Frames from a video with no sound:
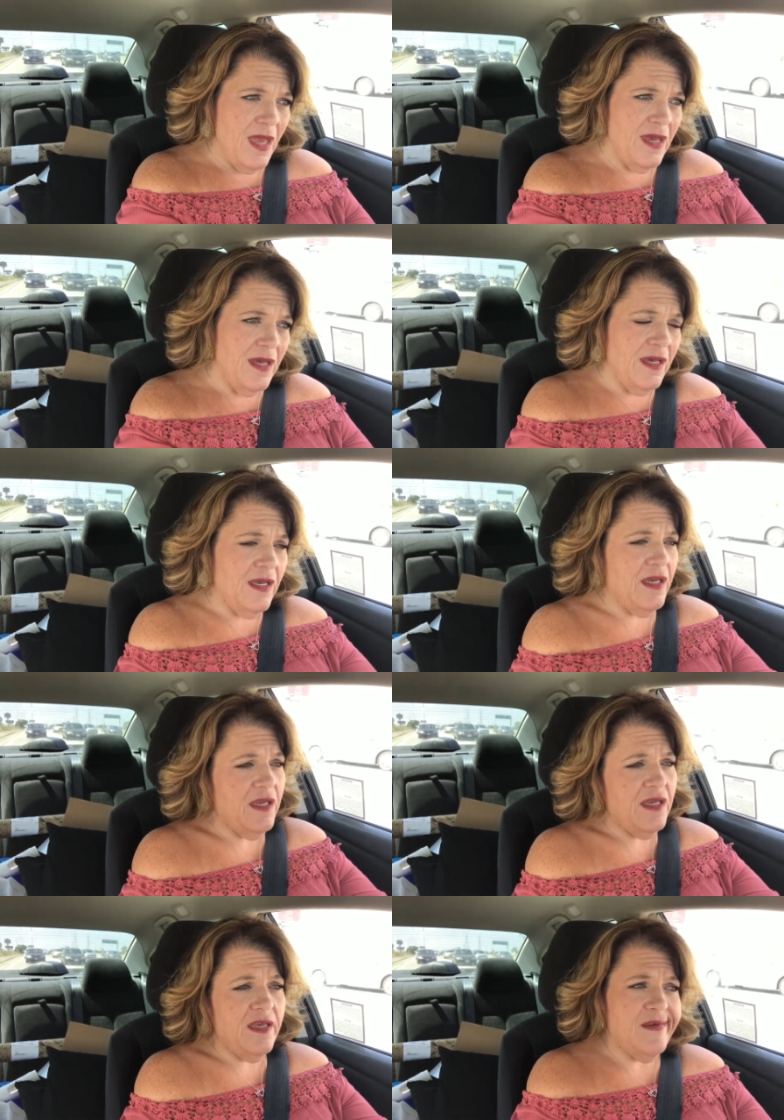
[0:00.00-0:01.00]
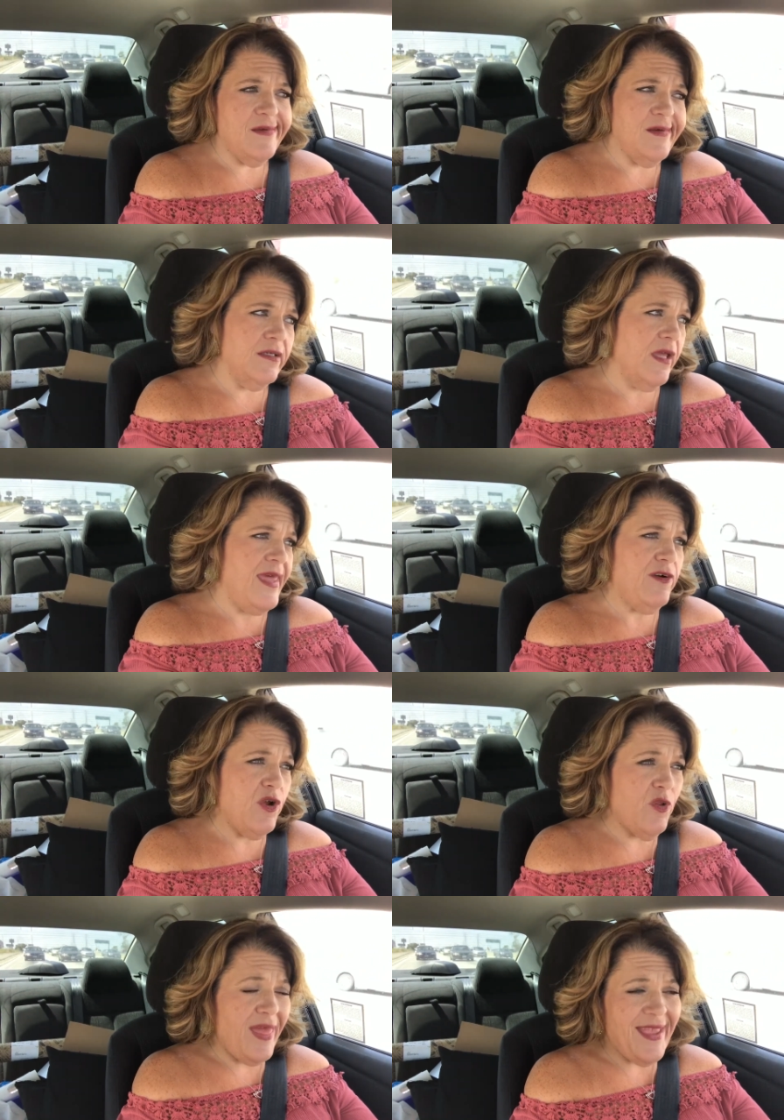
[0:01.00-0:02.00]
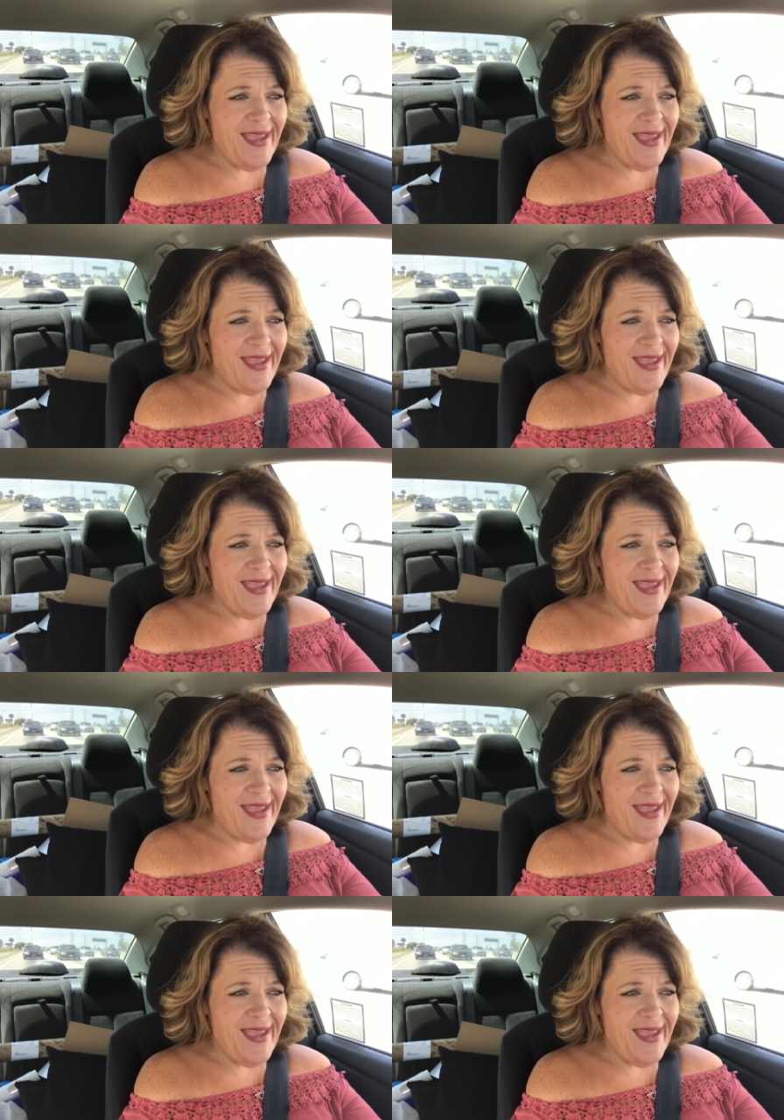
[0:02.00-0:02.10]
uh, I don't know, like